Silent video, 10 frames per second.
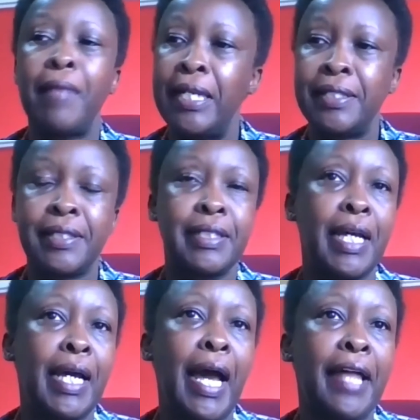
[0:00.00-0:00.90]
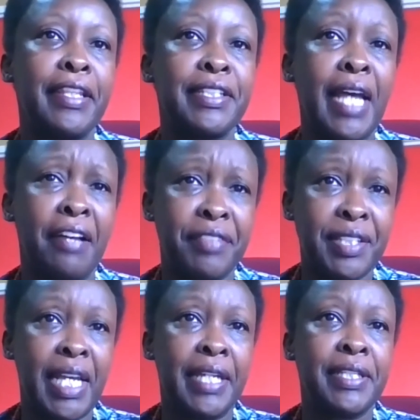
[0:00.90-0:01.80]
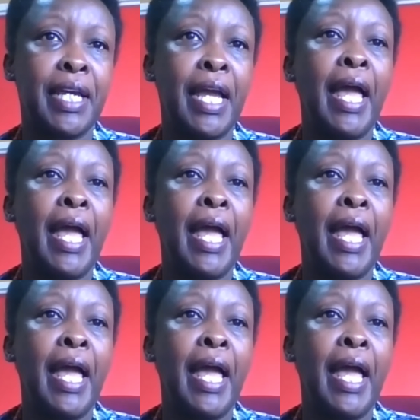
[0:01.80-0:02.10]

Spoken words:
as others have said.